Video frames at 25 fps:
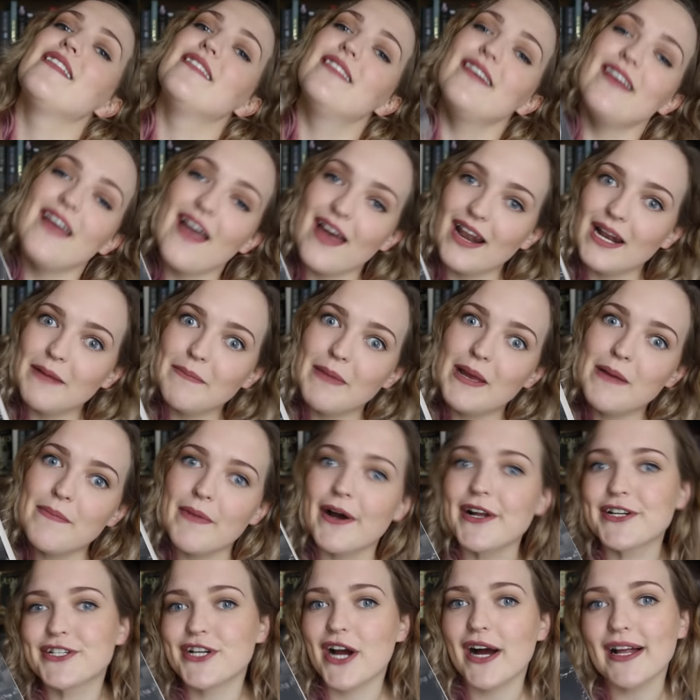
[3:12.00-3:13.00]
The Enemy
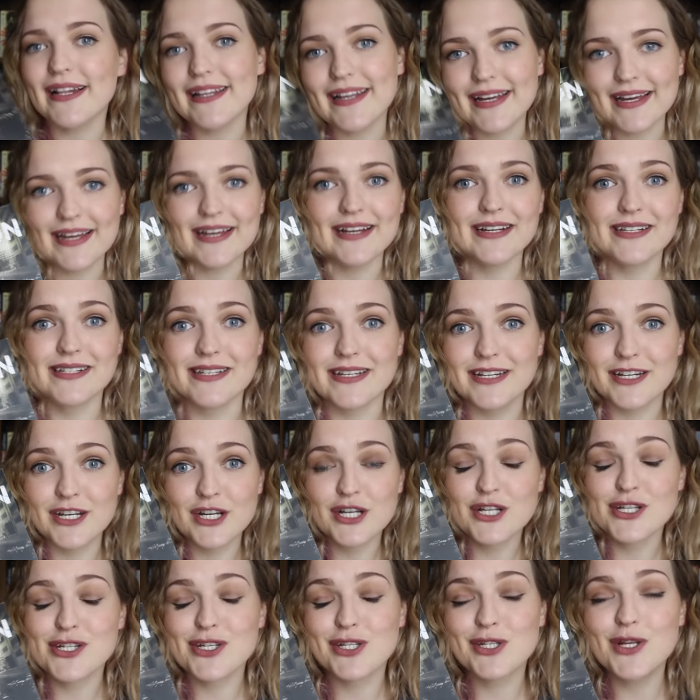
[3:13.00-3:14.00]
by Charlie Higson.
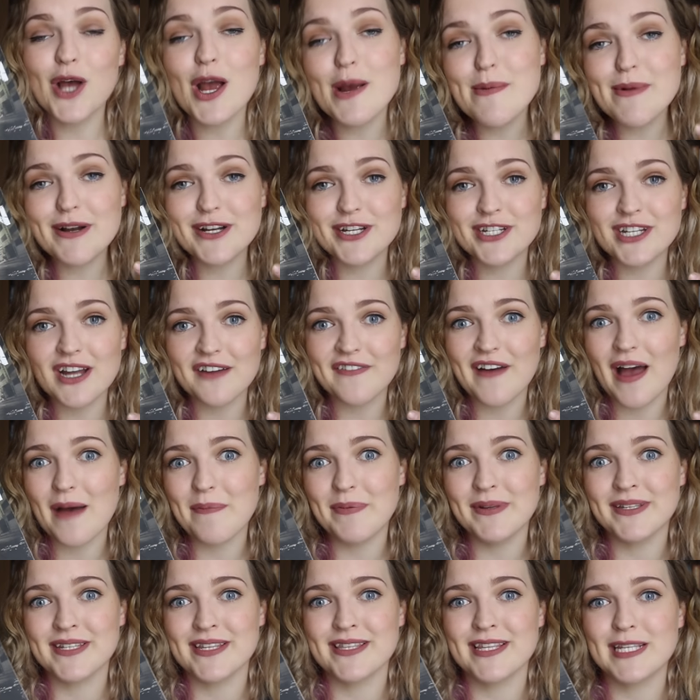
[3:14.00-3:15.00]
So much stuff
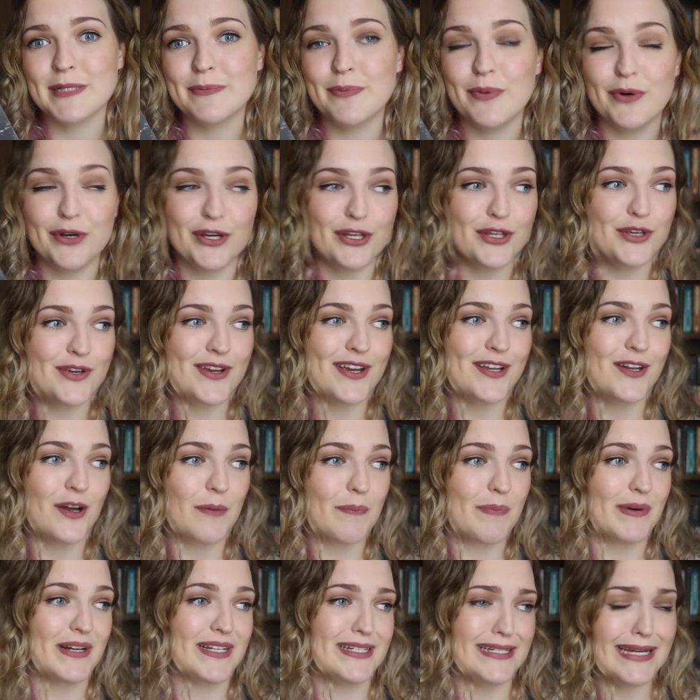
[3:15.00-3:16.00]
happens in this book, you
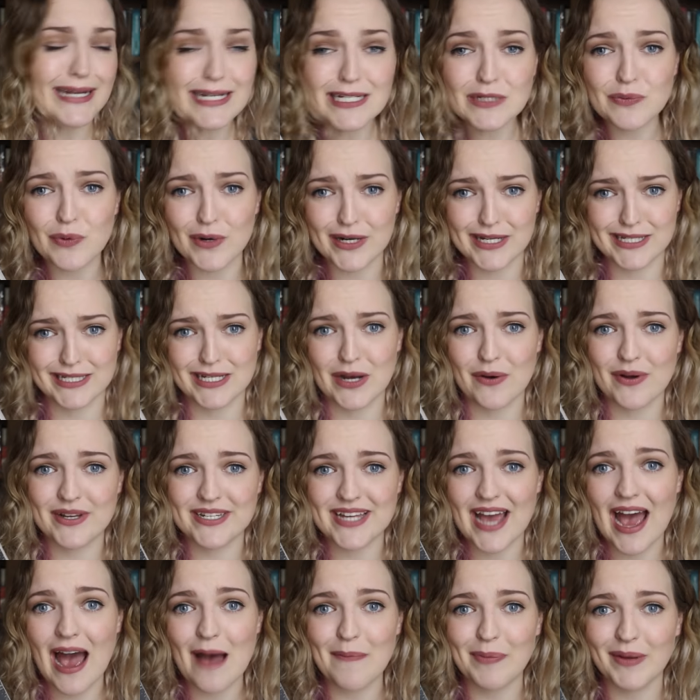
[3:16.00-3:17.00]
cannot predict what is going
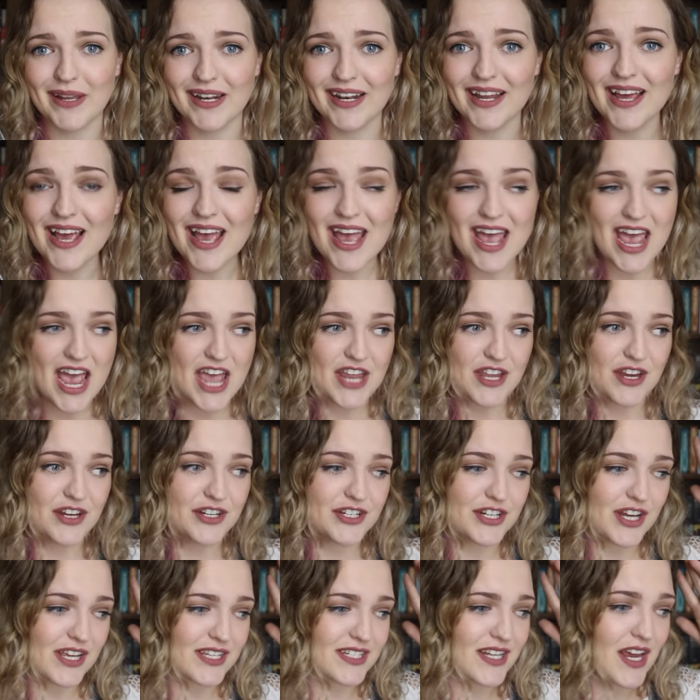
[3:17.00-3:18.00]
to happen, and you
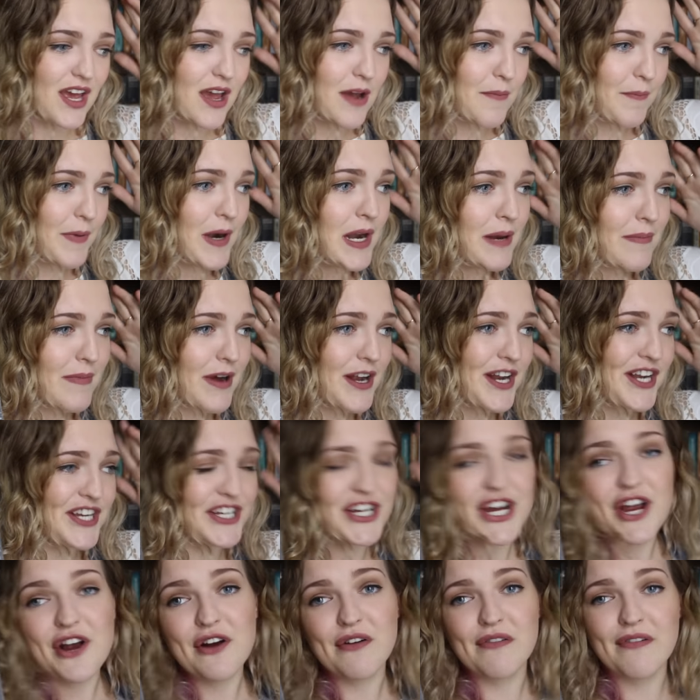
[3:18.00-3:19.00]
just pretty
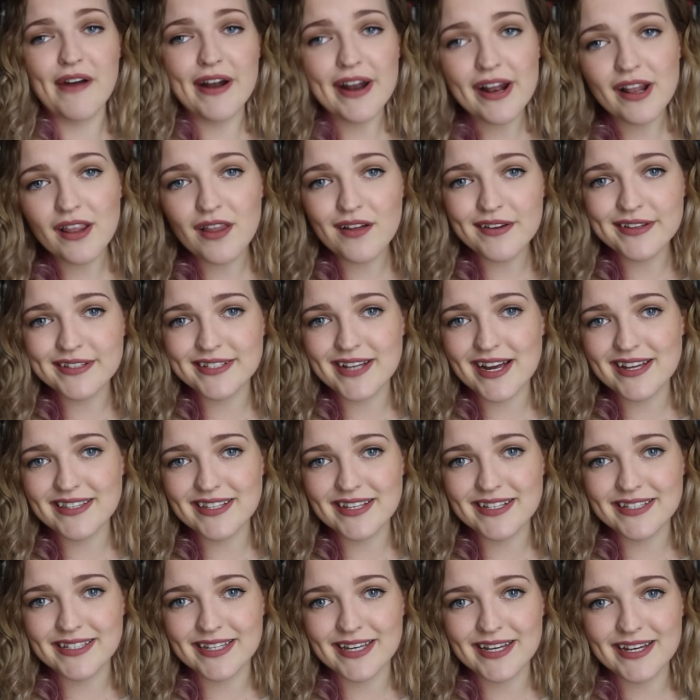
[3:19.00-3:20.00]
much running alongside
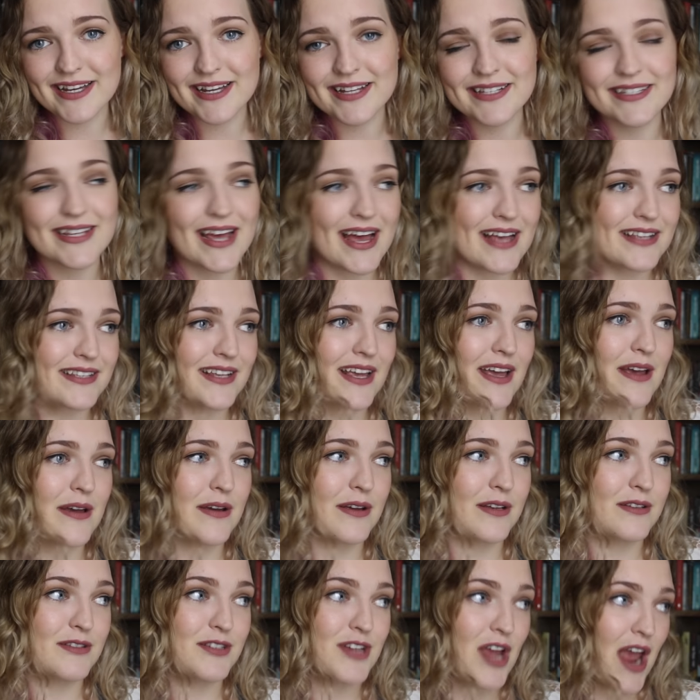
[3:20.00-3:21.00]
these kids as
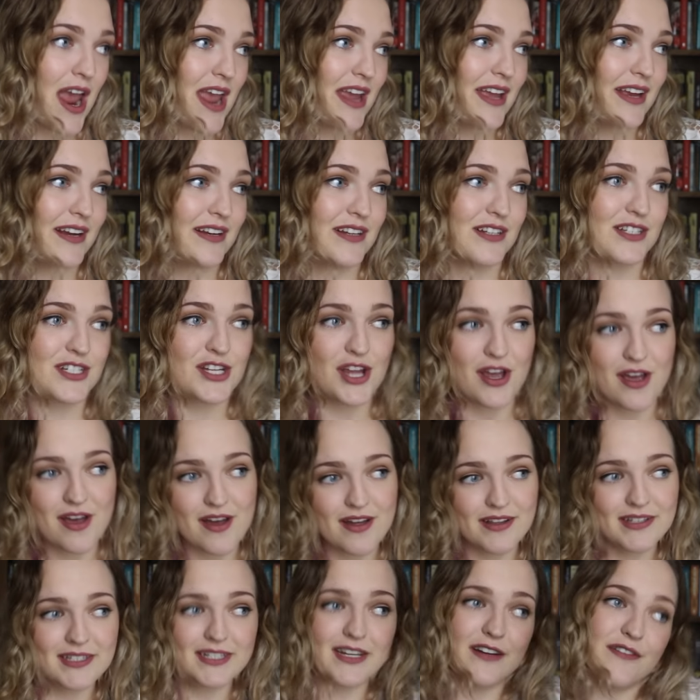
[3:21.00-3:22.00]
they're taking
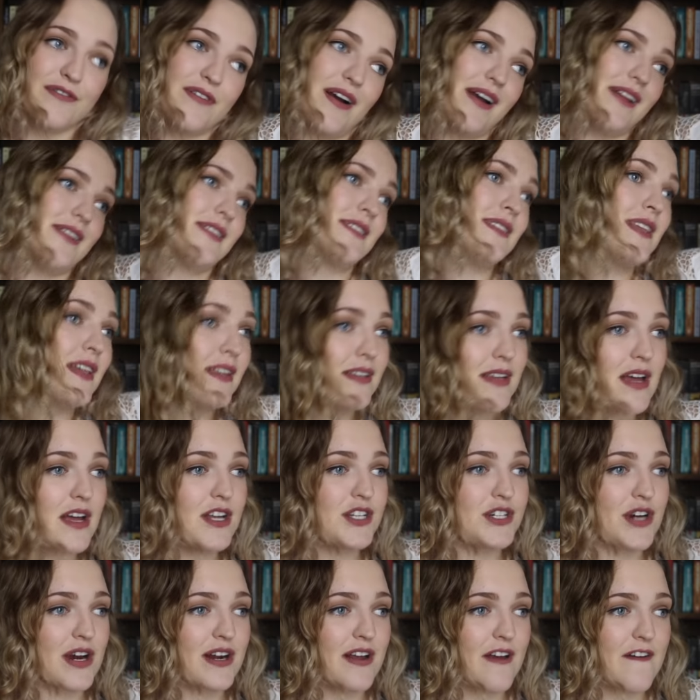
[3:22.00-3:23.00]
turns left, right, and
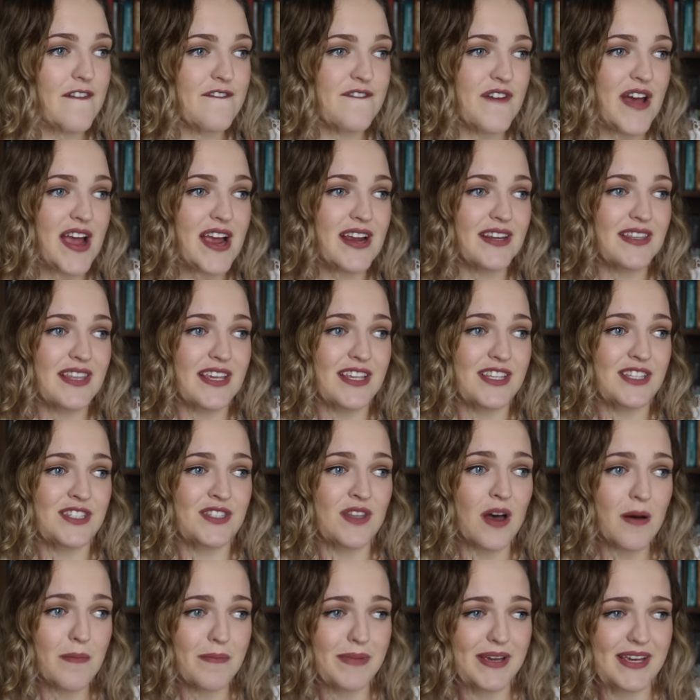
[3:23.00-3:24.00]
center, trying to evade these
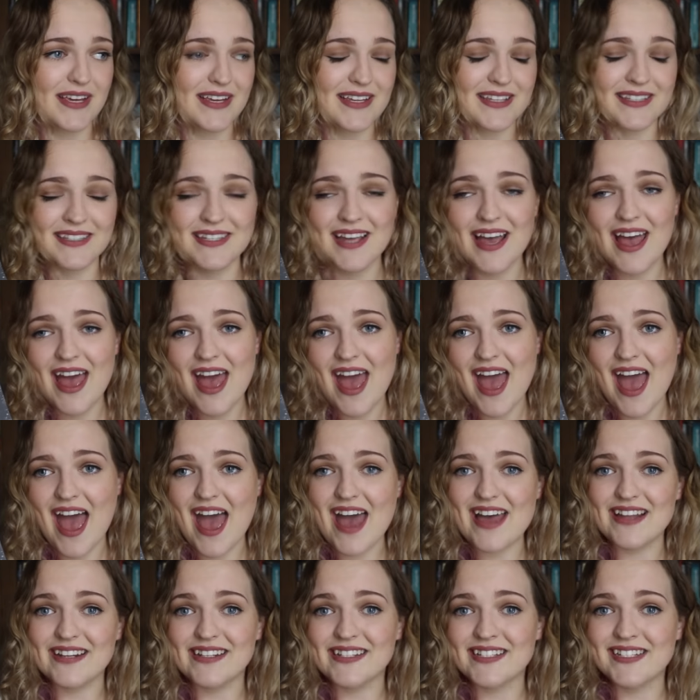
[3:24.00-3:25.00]
zombies,
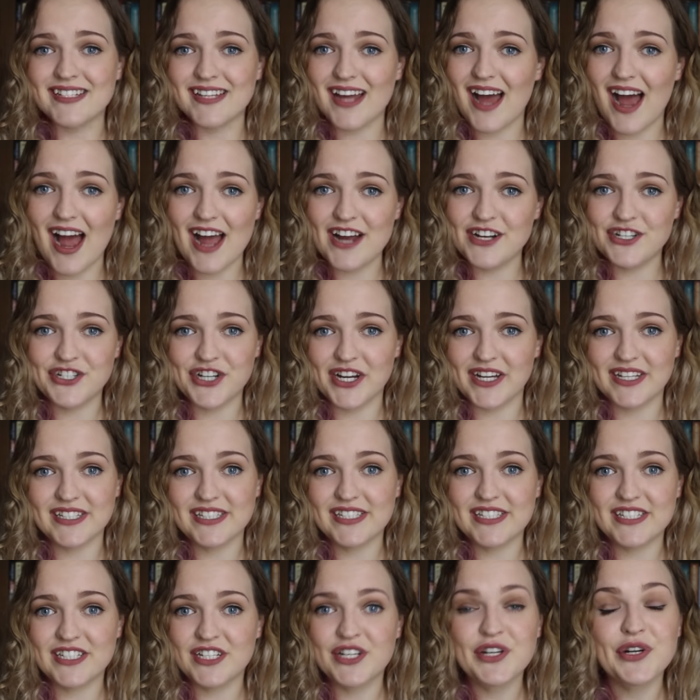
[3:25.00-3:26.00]
and I
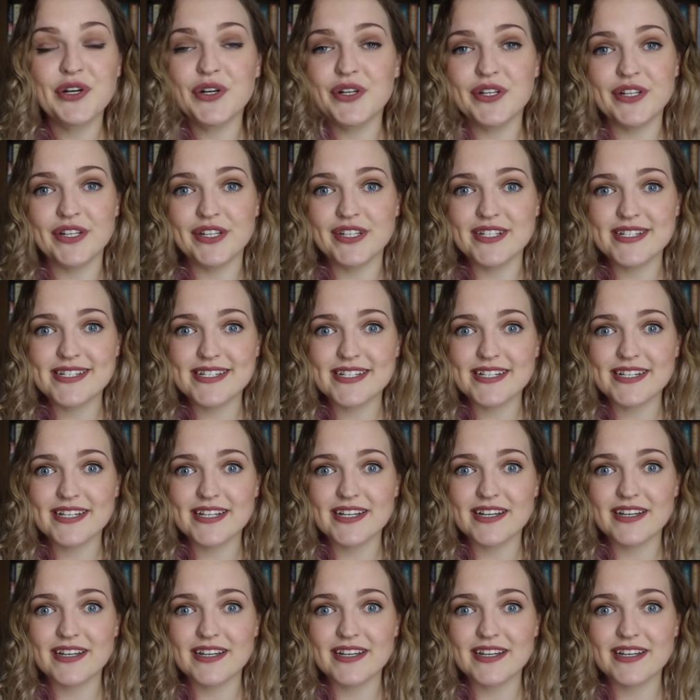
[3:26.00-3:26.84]
just couldn't